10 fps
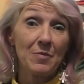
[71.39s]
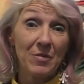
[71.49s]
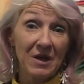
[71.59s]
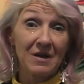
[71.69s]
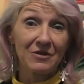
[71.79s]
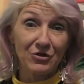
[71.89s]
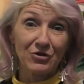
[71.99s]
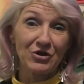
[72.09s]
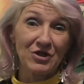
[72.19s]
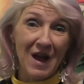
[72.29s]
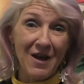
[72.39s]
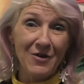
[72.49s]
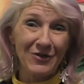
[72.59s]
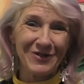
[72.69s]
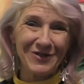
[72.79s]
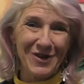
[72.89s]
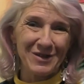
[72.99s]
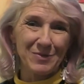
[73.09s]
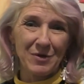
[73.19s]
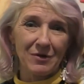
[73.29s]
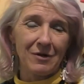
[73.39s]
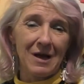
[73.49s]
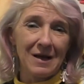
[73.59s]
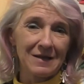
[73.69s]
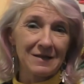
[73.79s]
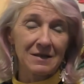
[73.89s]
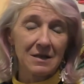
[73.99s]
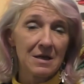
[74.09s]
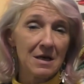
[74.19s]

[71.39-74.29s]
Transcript: because her child is hospitalized